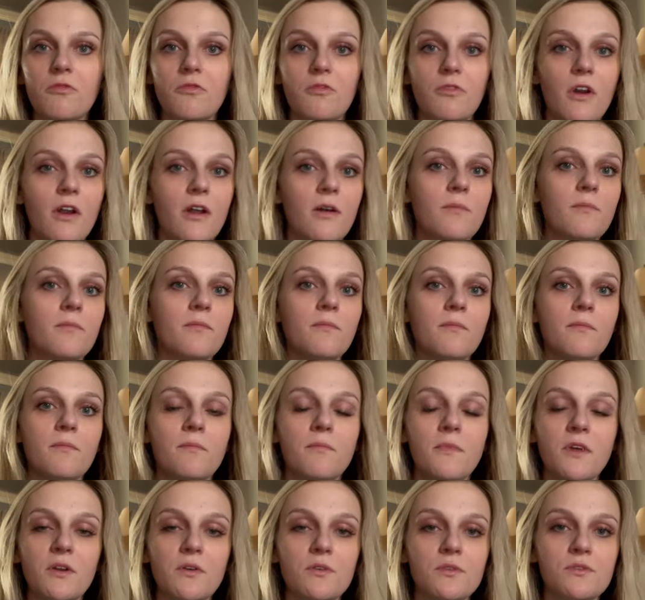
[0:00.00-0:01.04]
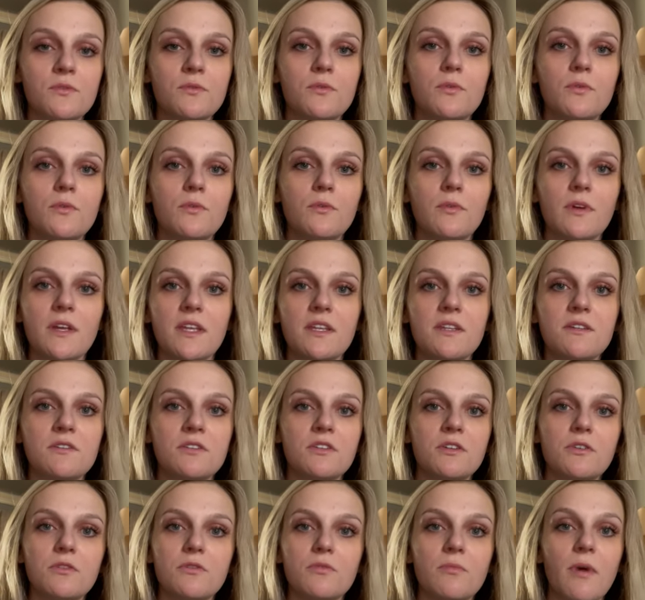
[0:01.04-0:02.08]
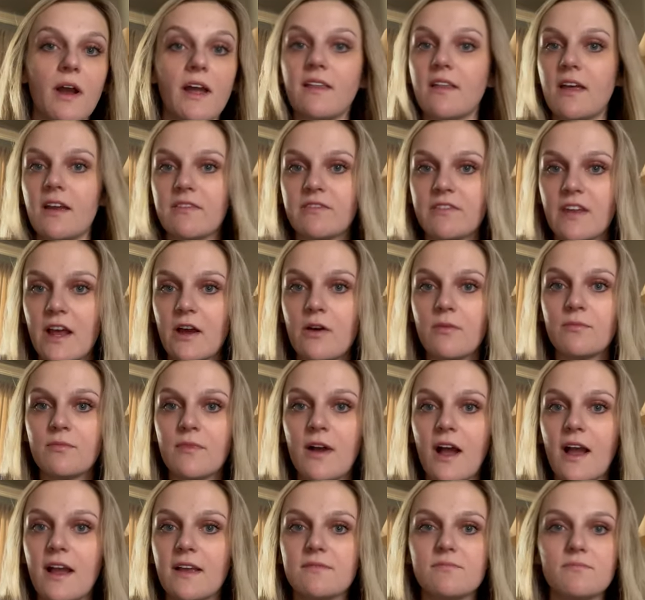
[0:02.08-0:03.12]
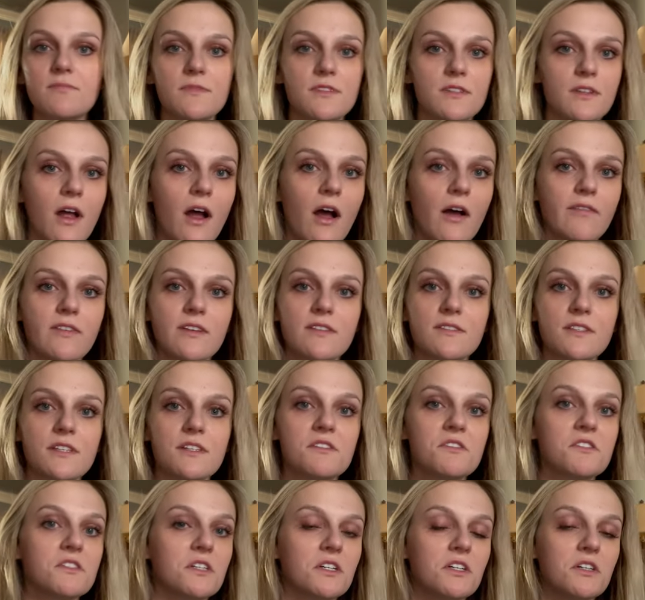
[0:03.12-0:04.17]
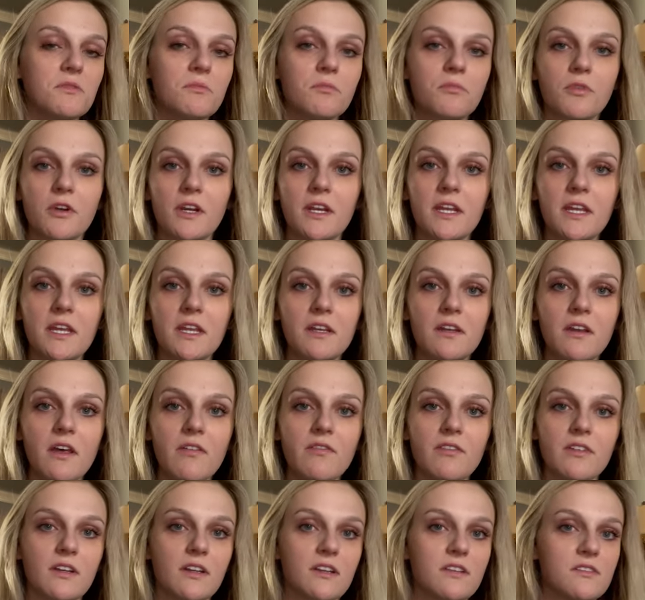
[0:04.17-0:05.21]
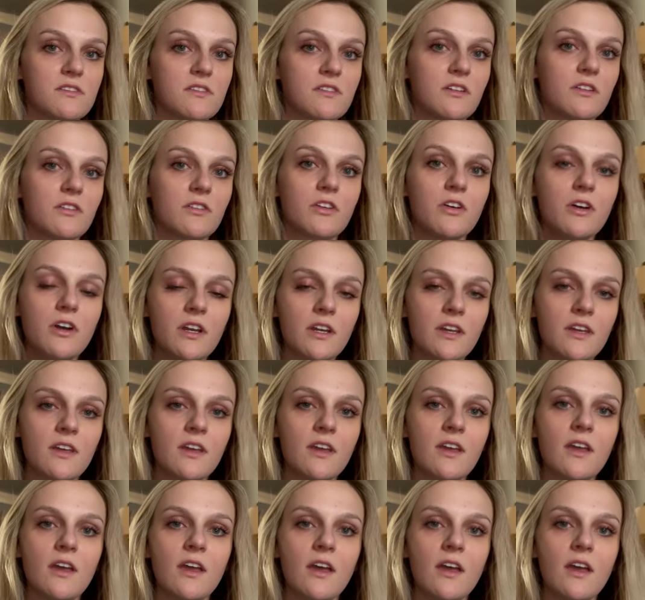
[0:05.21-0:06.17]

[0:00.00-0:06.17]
from middle school into my life now. I obviously still preheat an oven. I still cook.